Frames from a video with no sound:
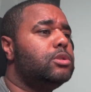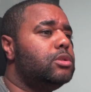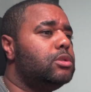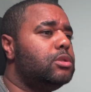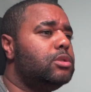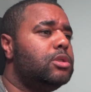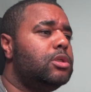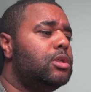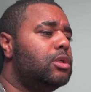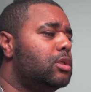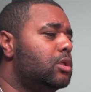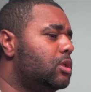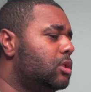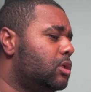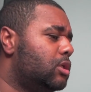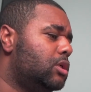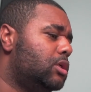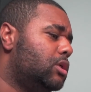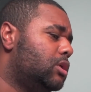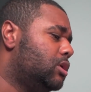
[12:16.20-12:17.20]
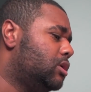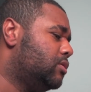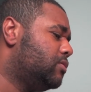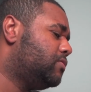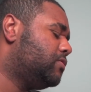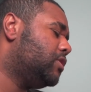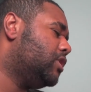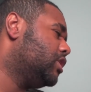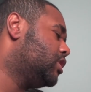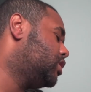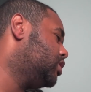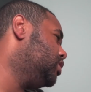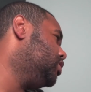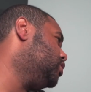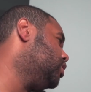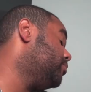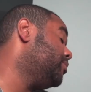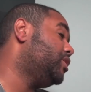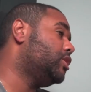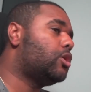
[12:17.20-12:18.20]
and fucking
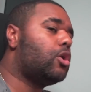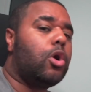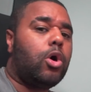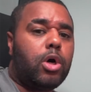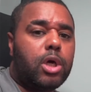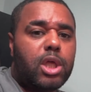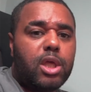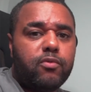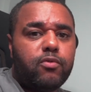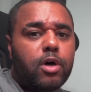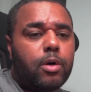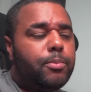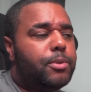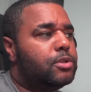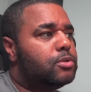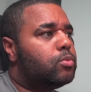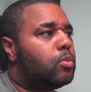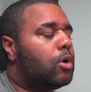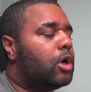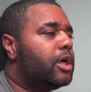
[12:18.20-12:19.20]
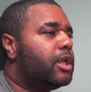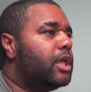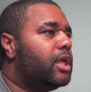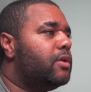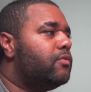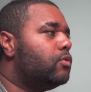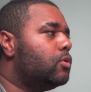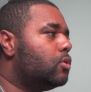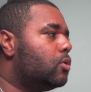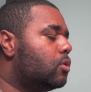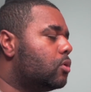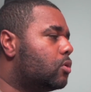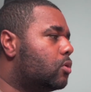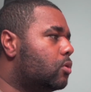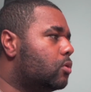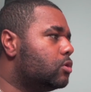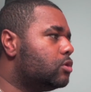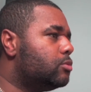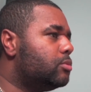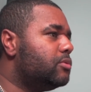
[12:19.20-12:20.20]
hell? I mean, the car give up is why they even got
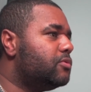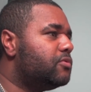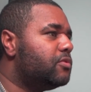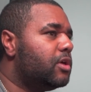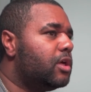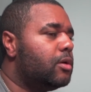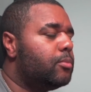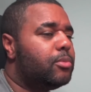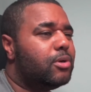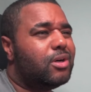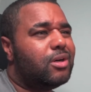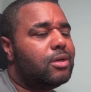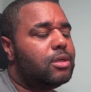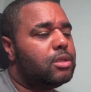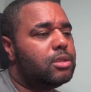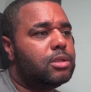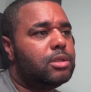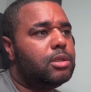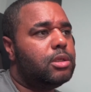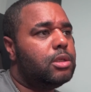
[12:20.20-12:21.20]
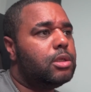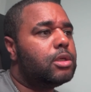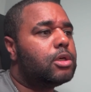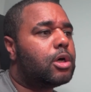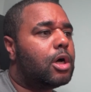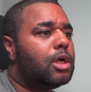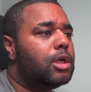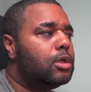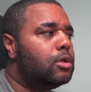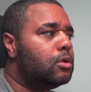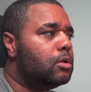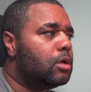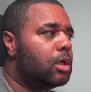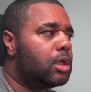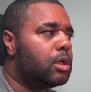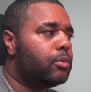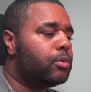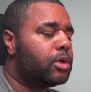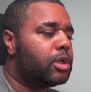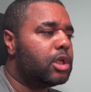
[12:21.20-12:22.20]
caught, to be fair, but it kind of looked like
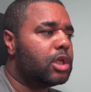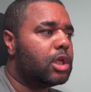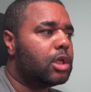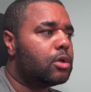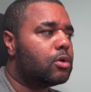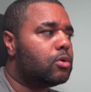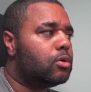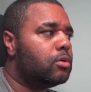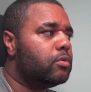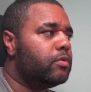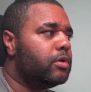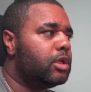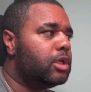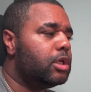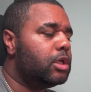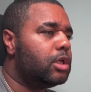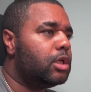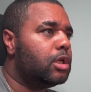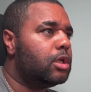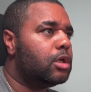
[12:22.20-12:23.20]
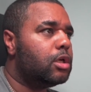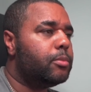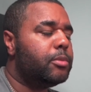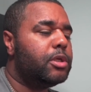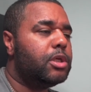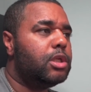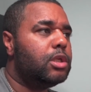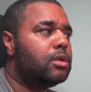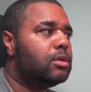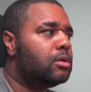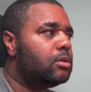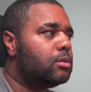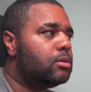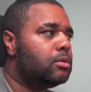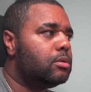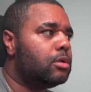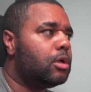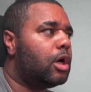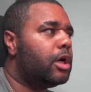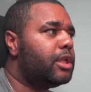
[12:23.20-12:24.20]
they were gonna get caught really, innit? I mean,
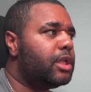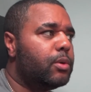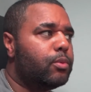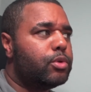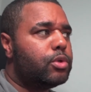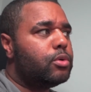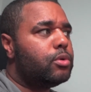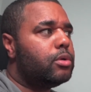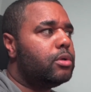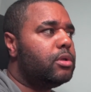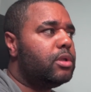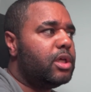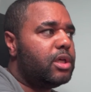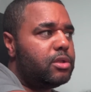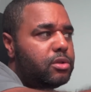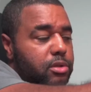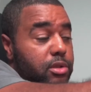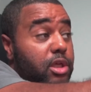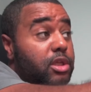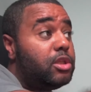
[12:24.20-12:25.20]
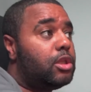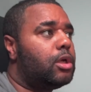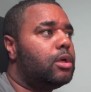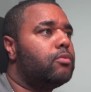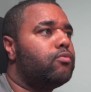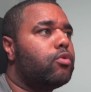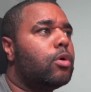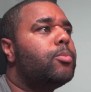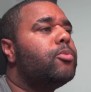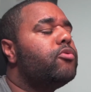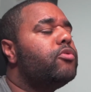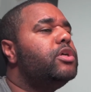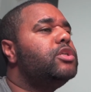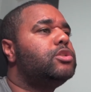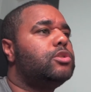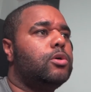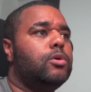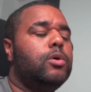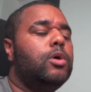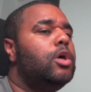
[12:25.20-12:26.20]
like, they were doing, they'd done a robbery,
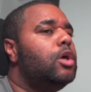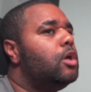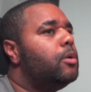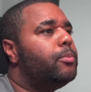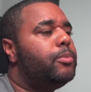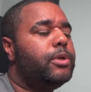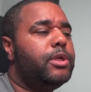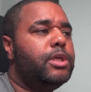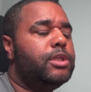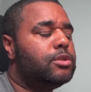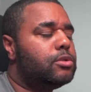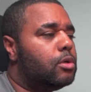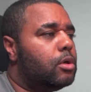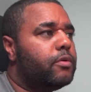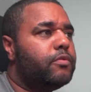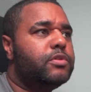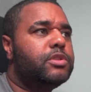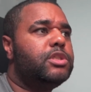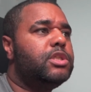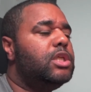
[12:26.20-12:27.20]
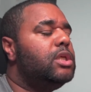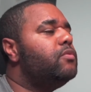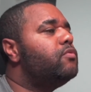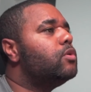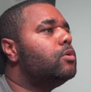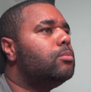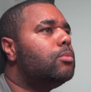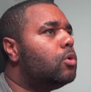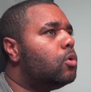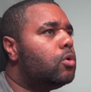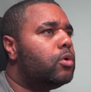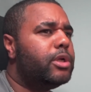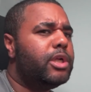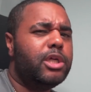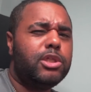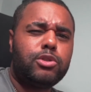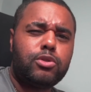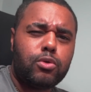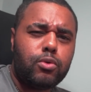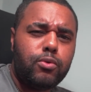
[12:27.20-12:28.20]
so police are obviously even more on it.
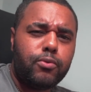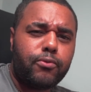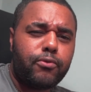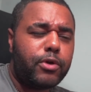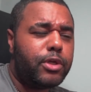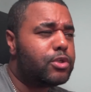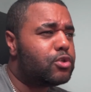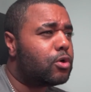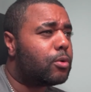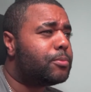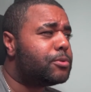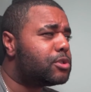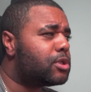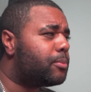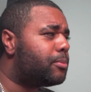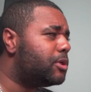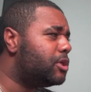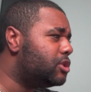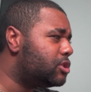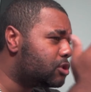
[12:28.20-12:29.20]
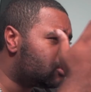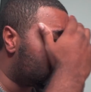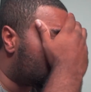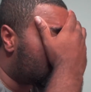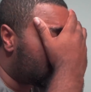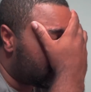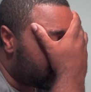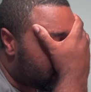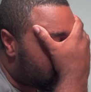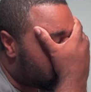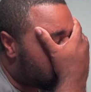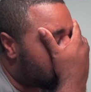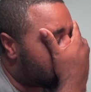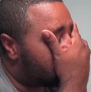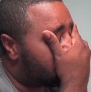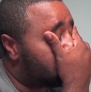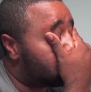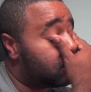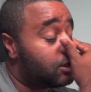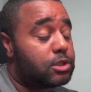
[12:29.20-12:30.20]
2-3 choppers up in the sky. My
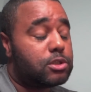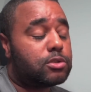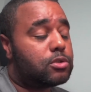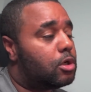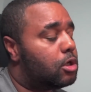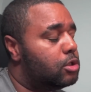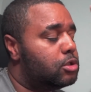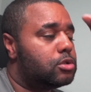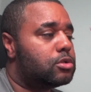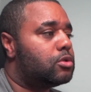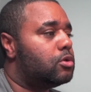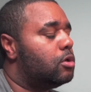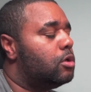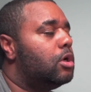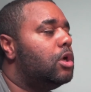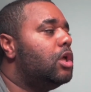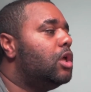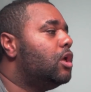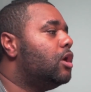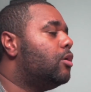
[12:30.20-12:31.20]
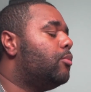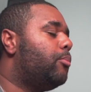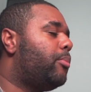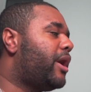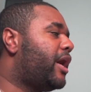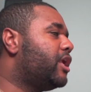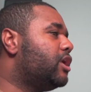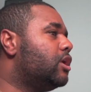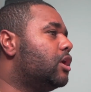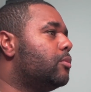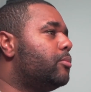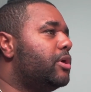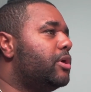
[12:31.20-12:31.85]
God, this guy just got bad luck,